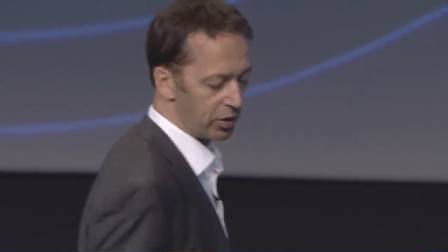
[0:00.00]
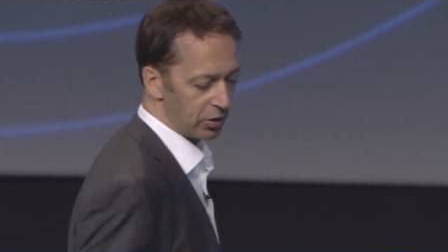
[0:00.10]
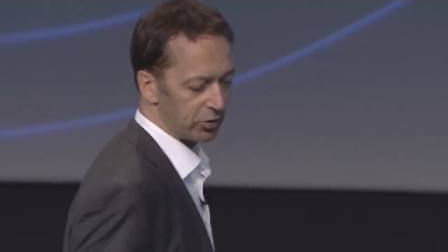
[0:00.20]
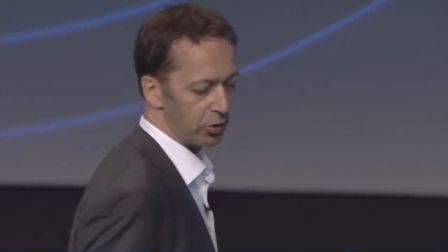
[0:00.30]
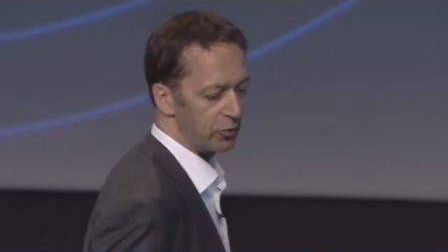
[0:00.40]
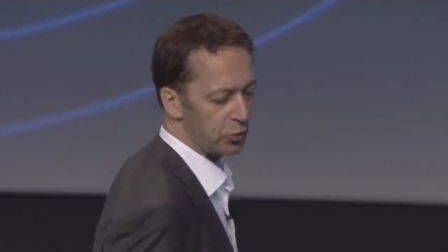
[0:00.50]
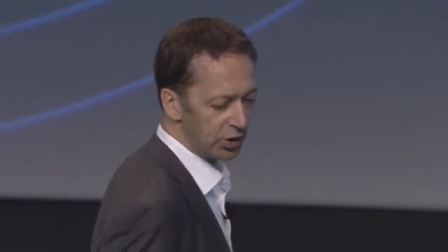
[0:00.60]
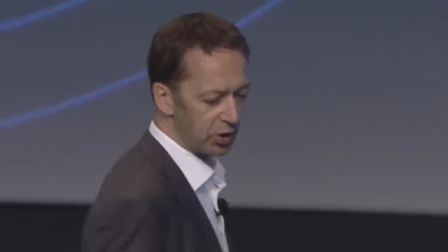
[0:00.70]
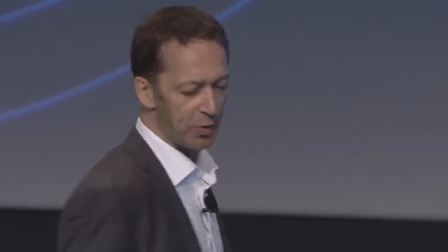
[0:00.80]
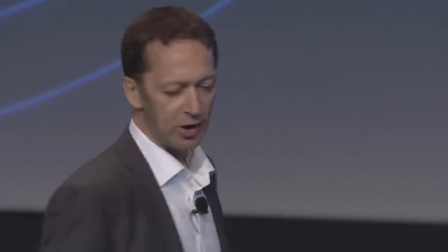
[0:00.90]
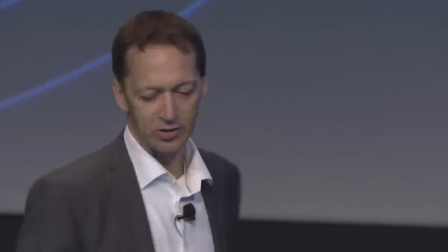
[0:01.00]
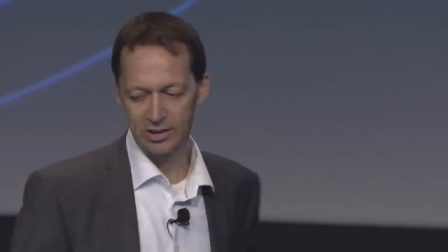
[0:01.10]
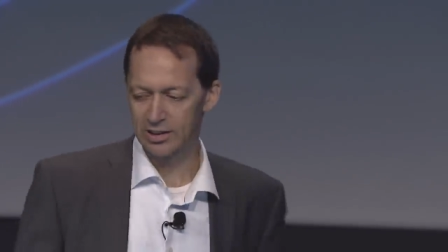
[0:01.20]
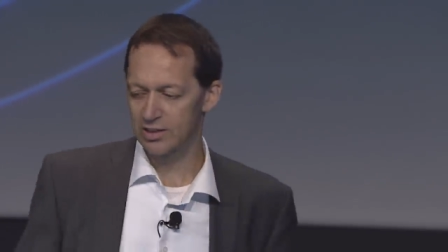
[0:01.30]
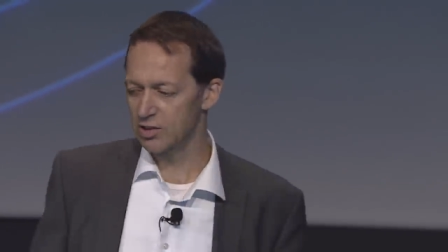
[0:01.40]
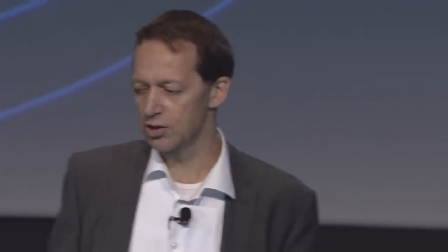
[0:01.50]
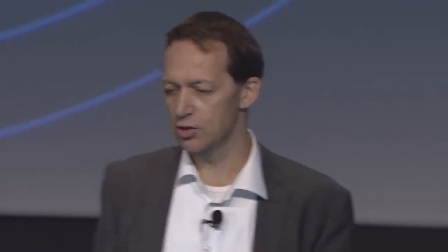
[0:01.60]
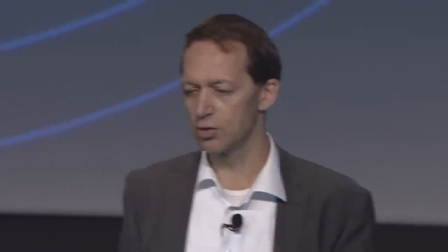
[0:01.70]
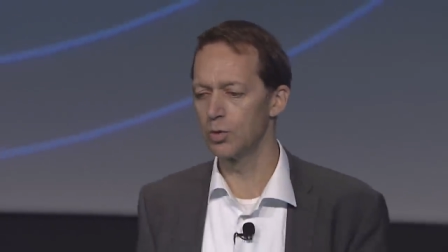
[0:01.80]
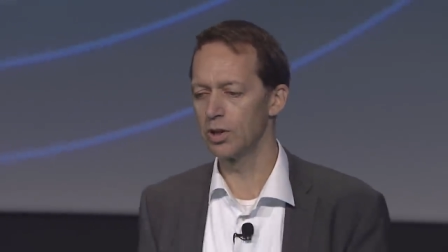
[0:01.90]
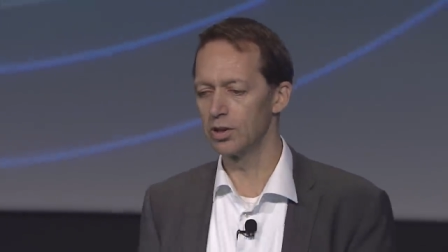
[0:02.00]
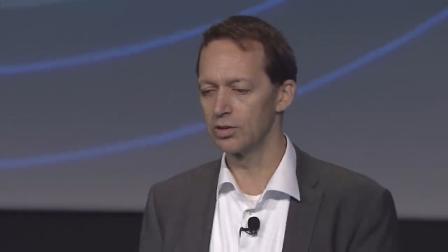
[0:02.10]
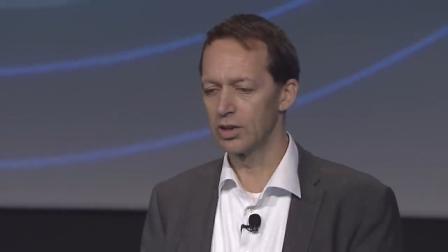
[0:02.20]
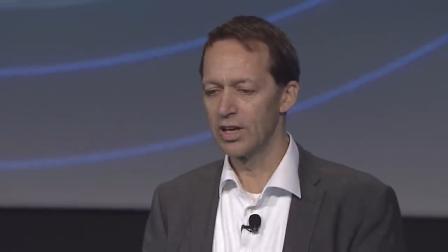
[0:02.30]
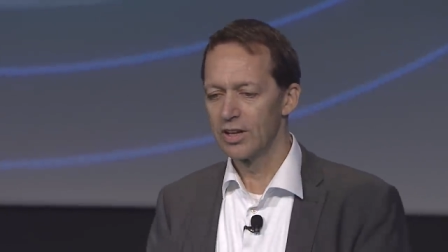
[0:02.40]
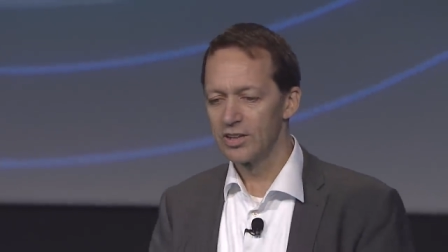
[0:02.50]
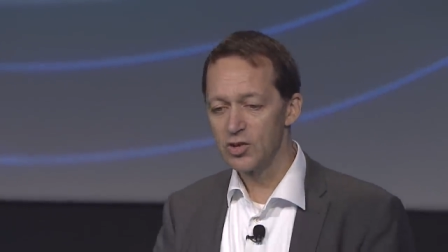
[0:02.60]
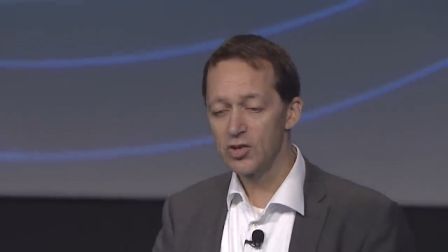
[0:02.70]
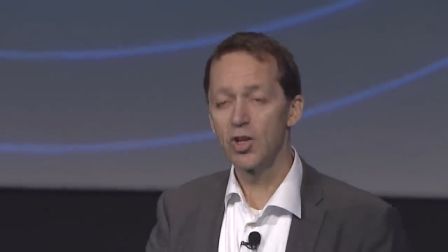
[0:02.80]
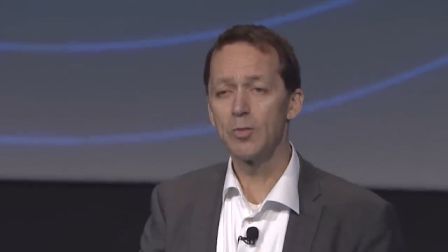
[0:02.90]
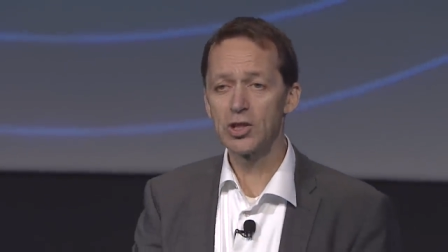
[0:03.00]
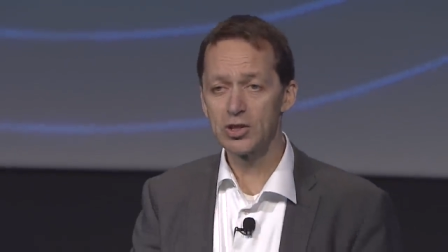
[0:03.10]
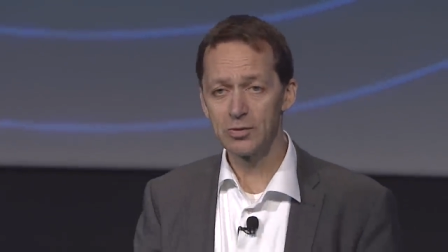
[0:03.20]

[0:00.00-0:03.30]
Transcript: So if you think about it, in this digital world, there's so much